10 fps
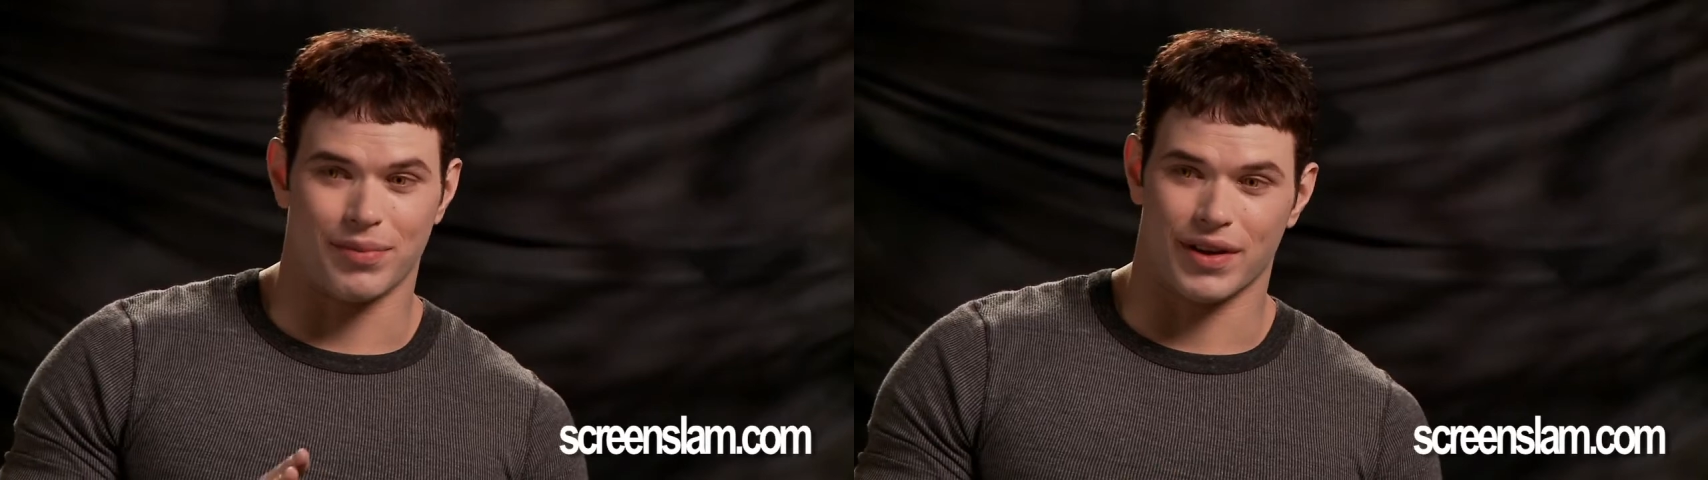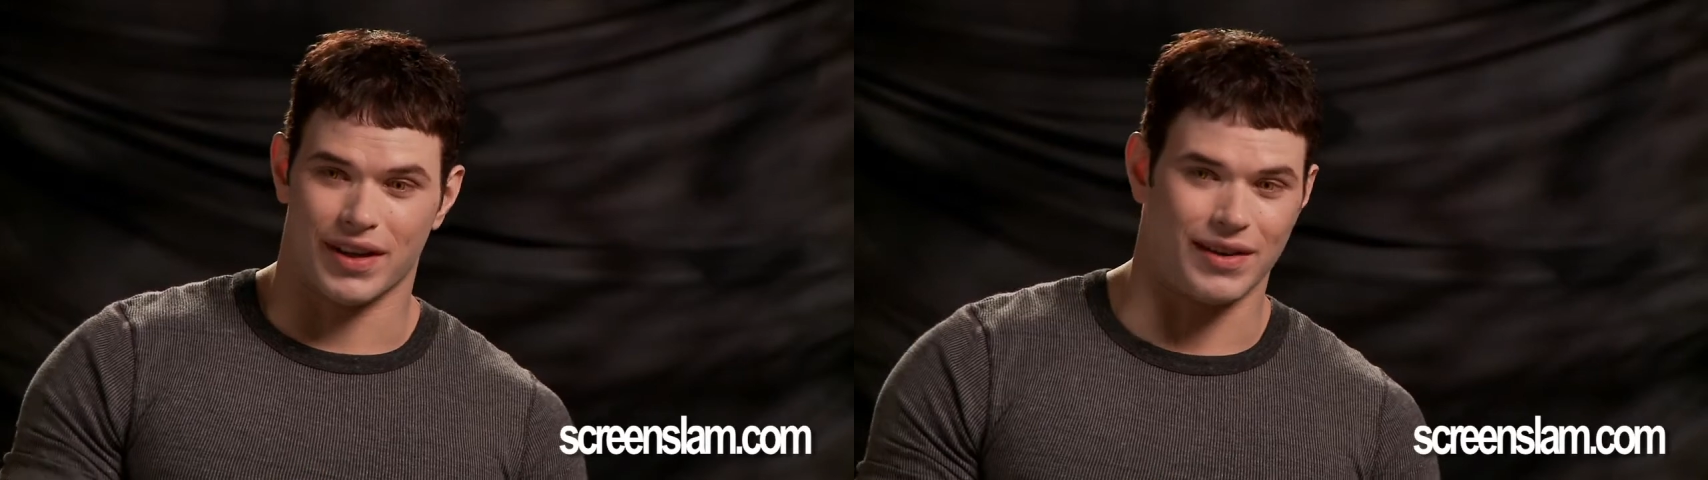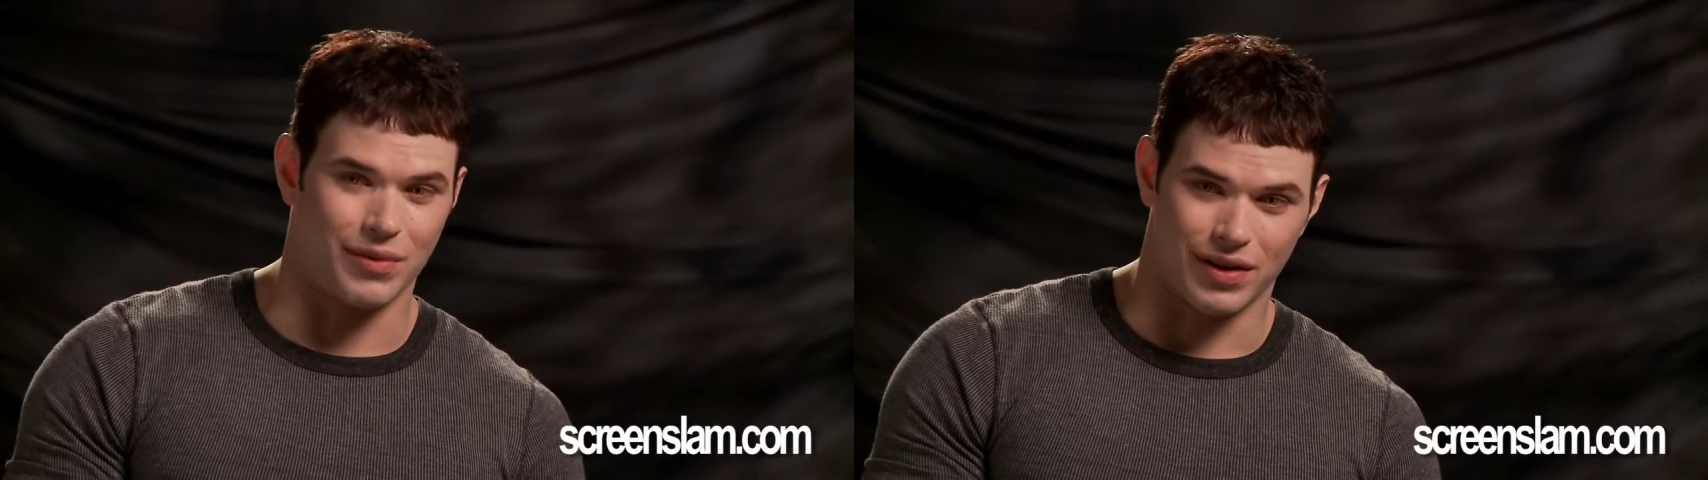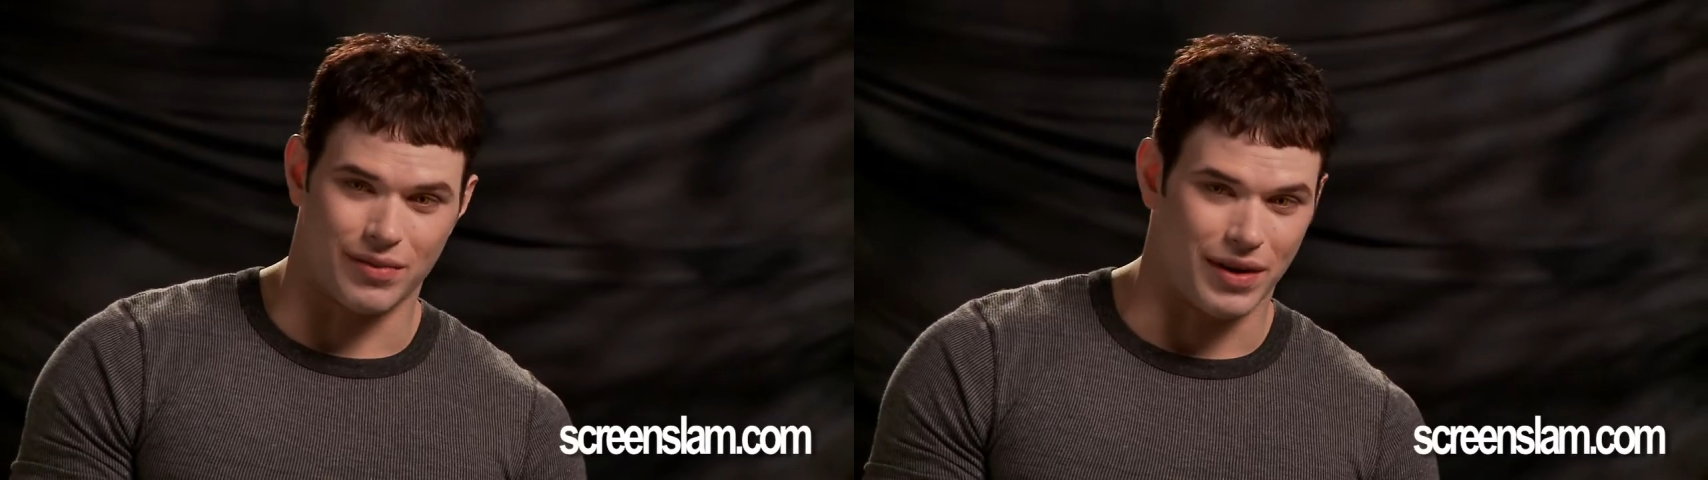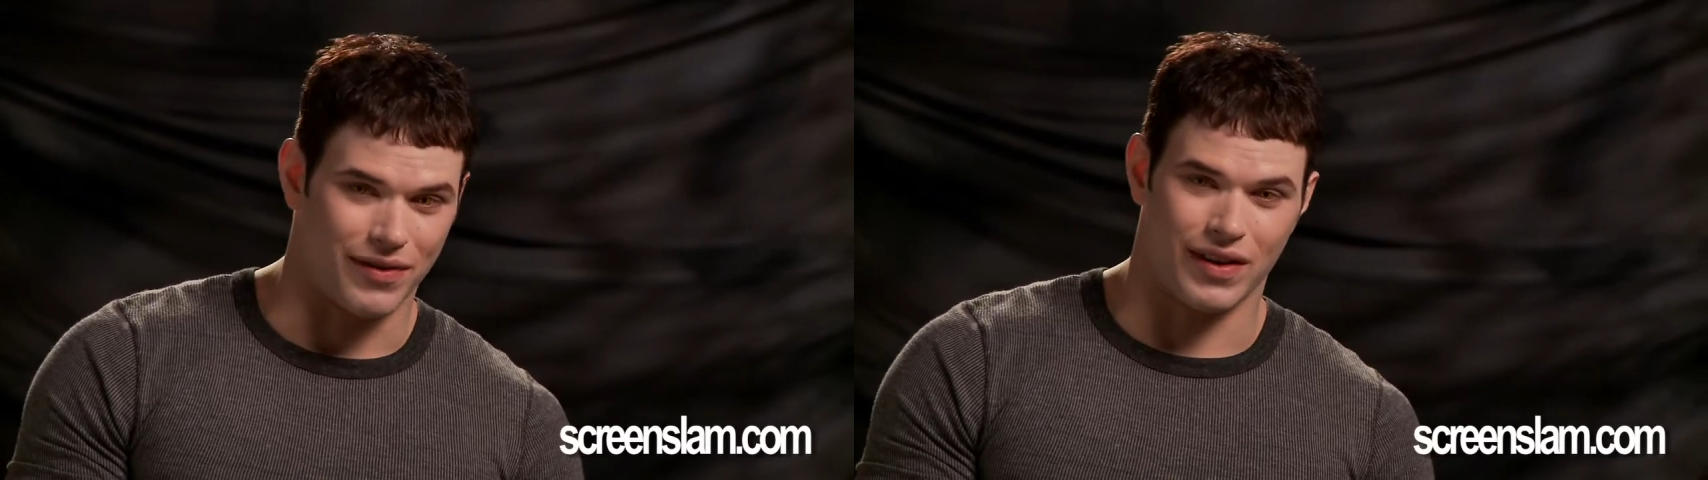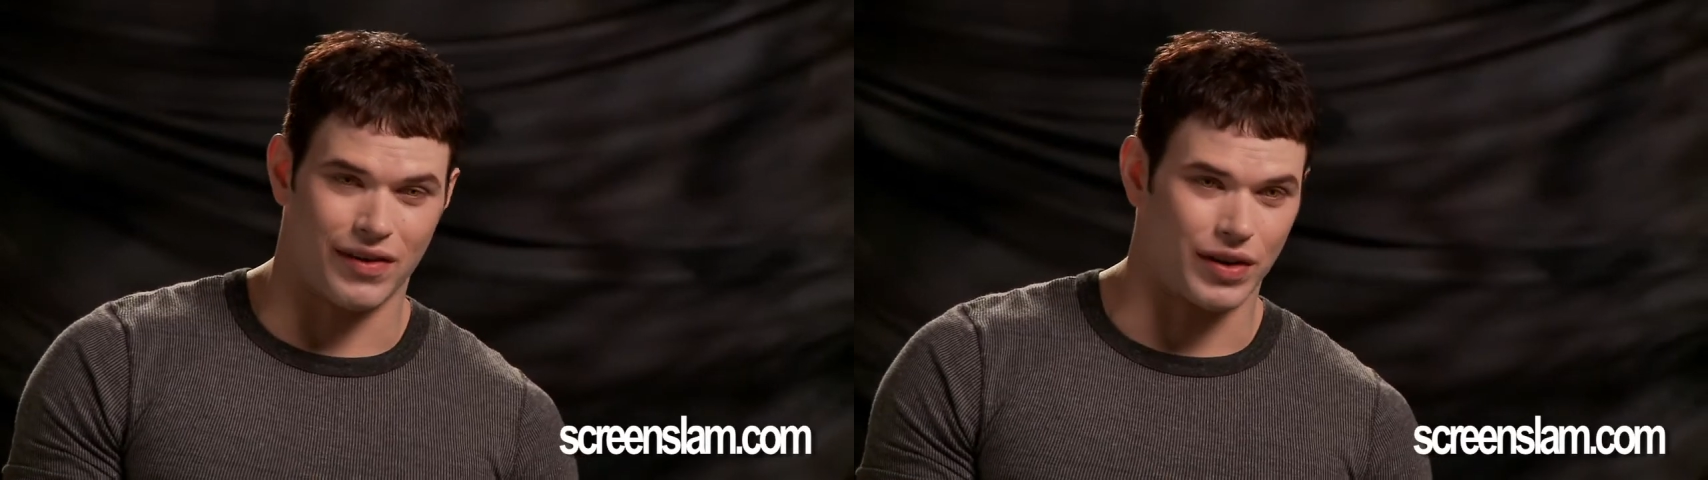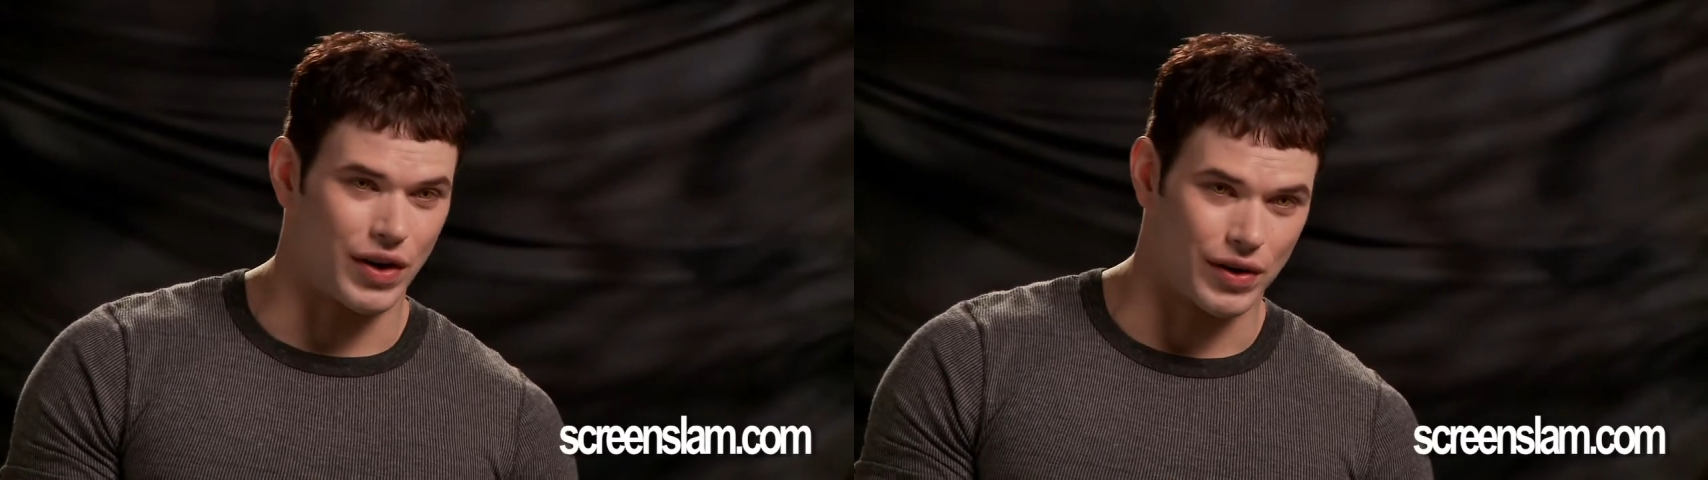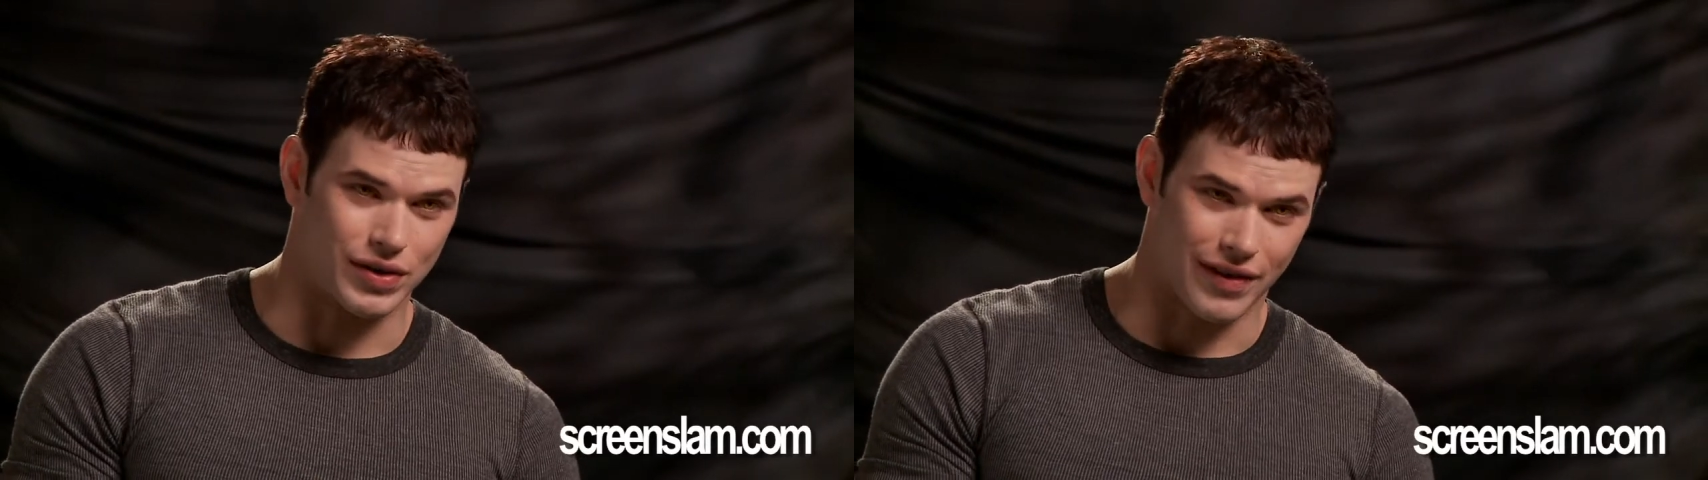playing one of my favorite
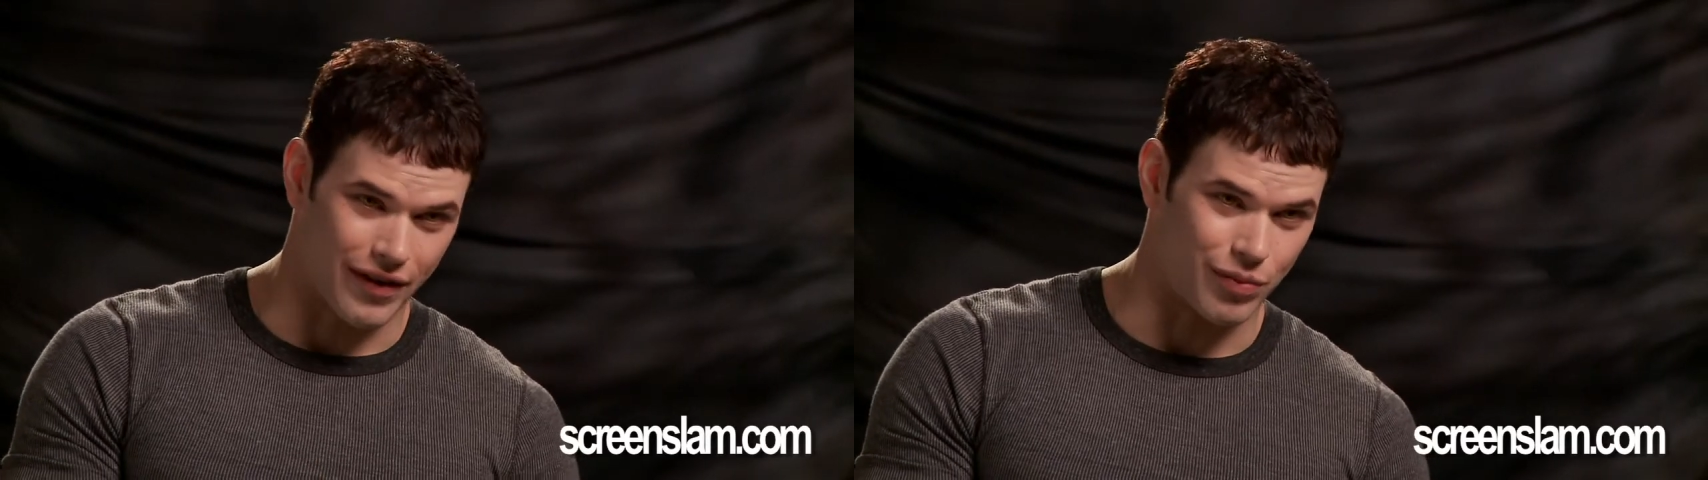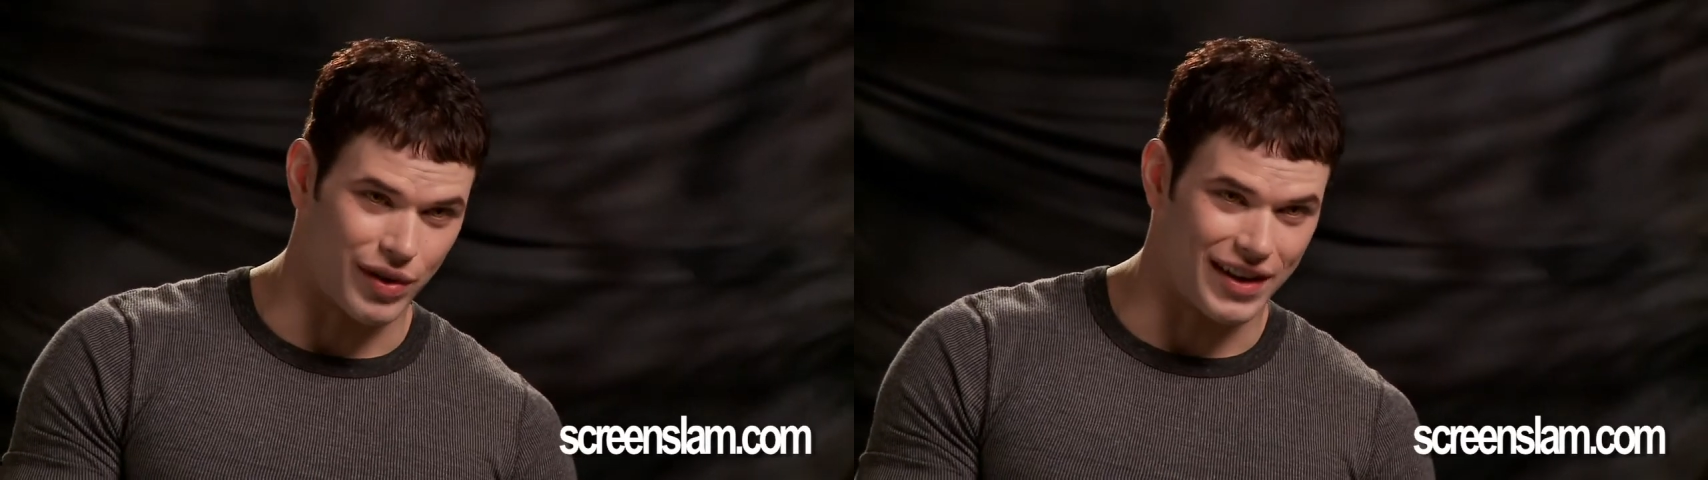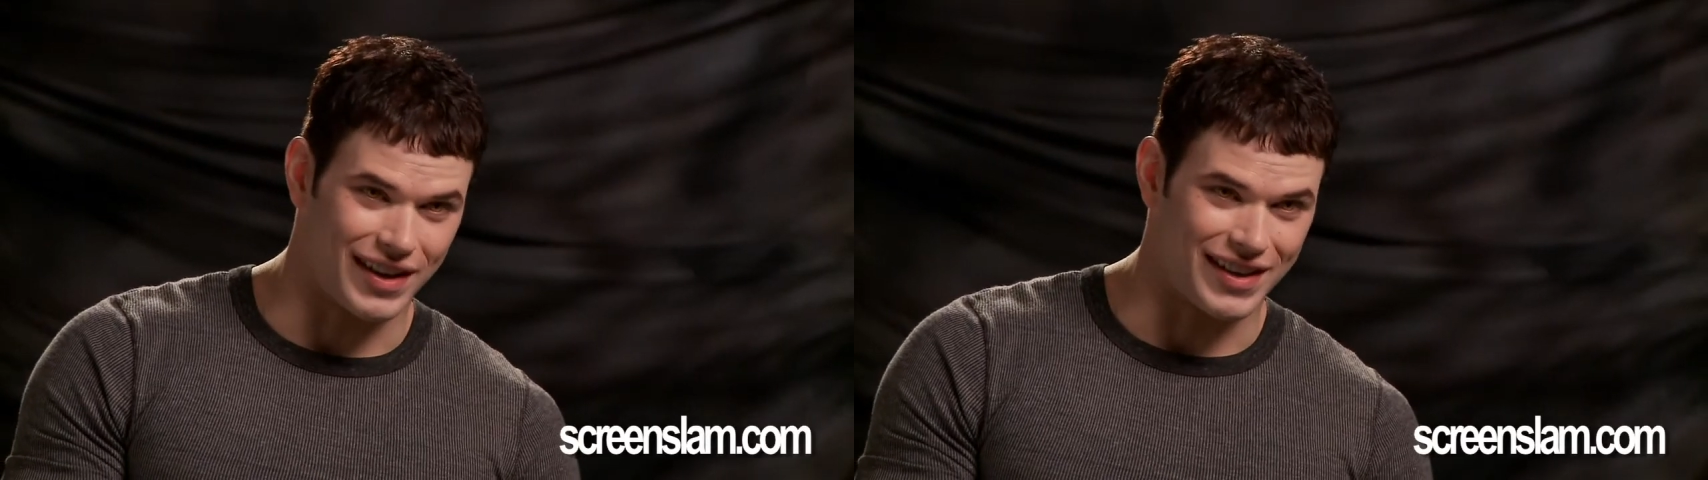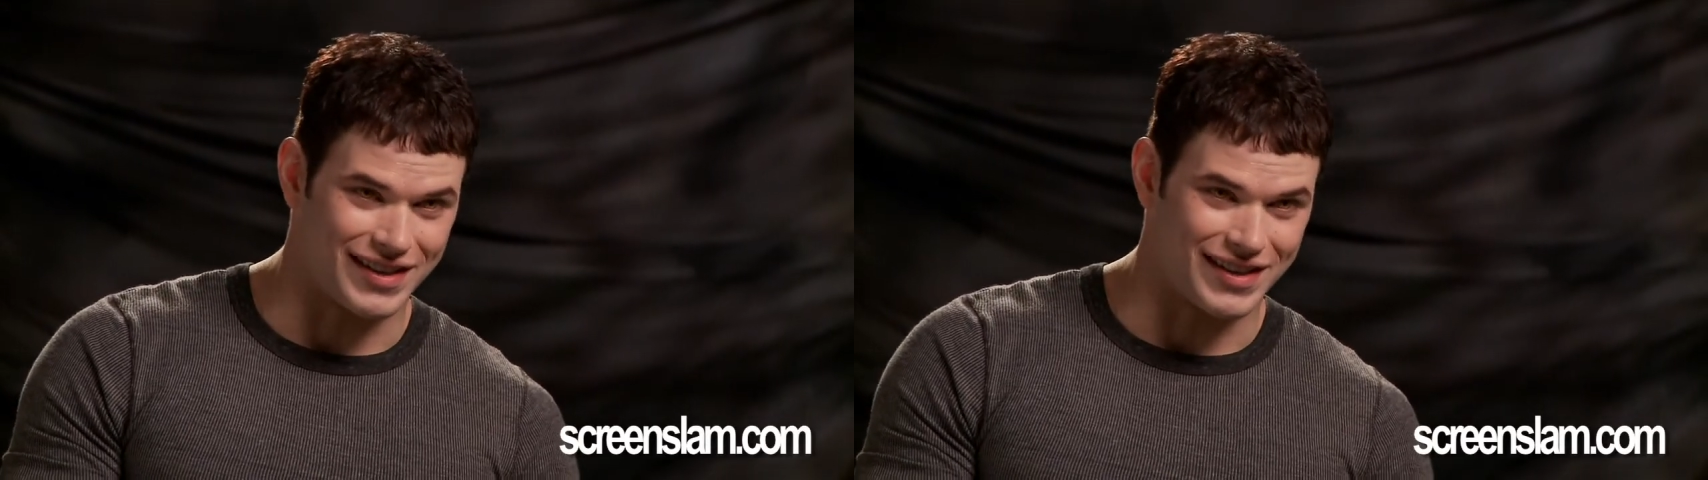characters I've ever played.